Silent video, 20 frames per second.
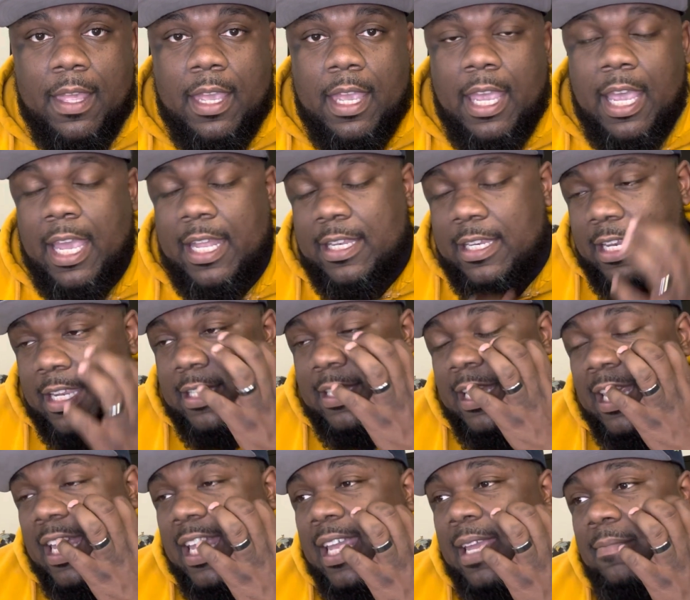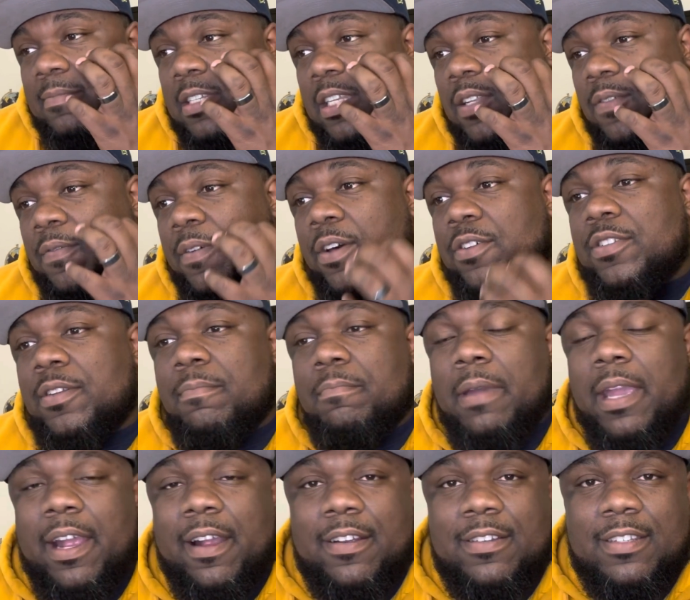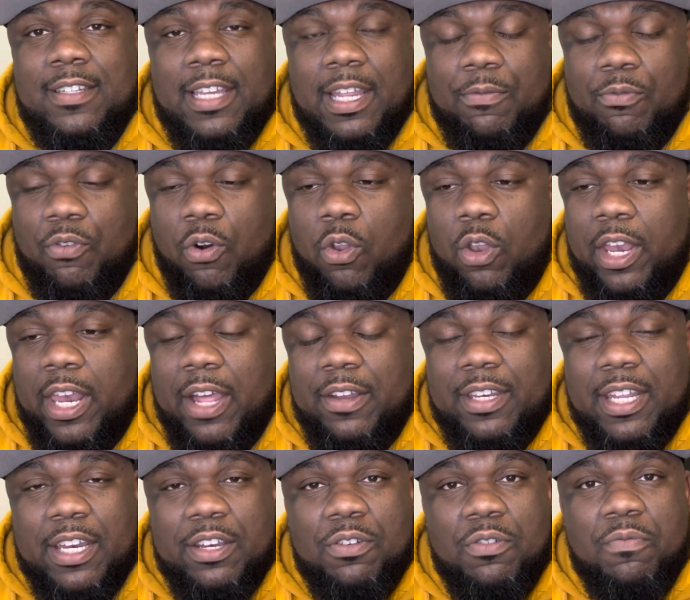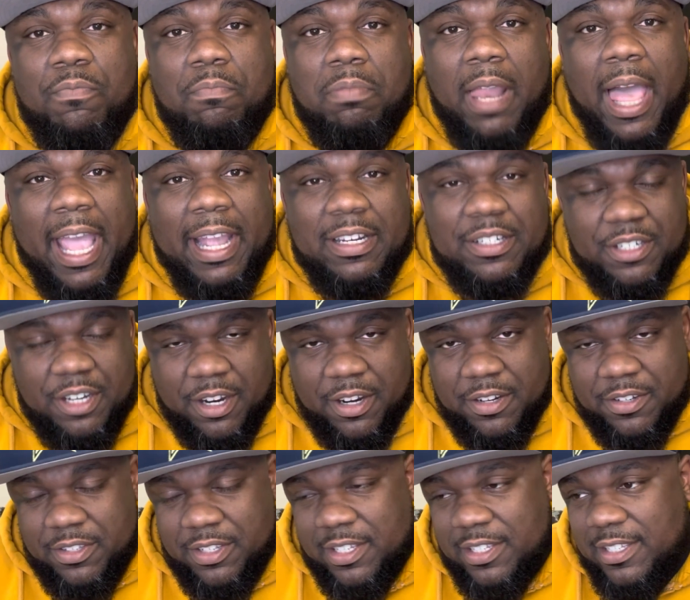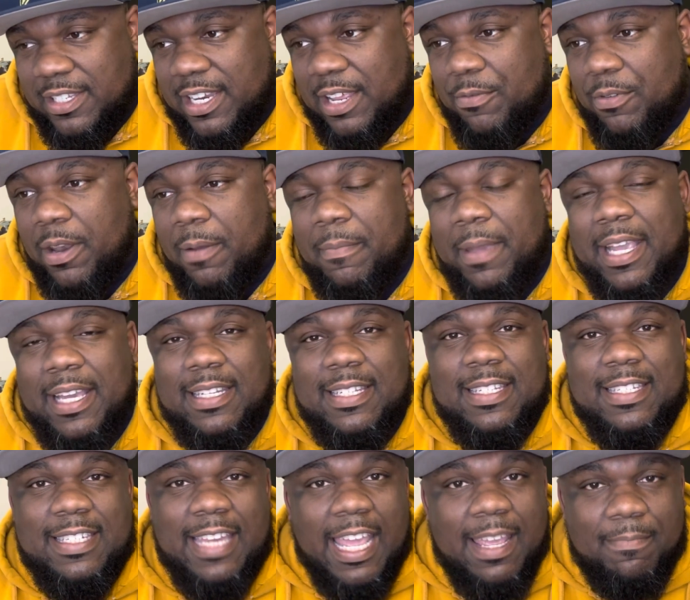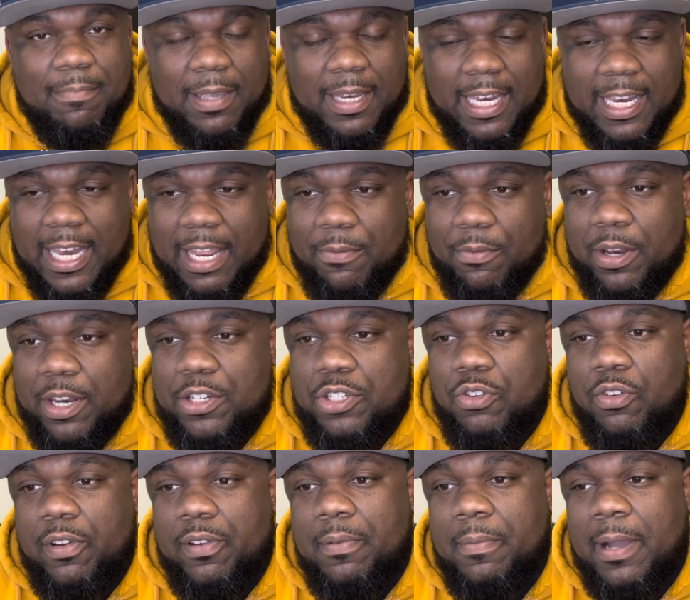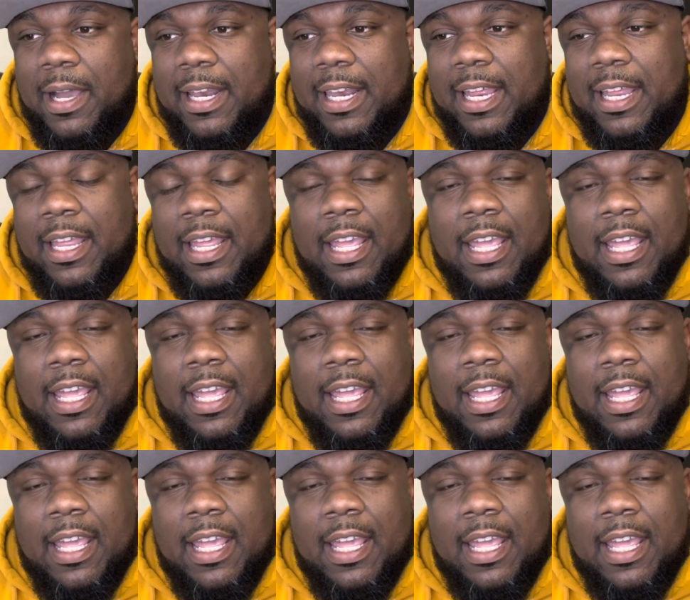and the team just feels embarrassed and they rolling out their new black jerseys and they want to make a statement and they want to show everybody that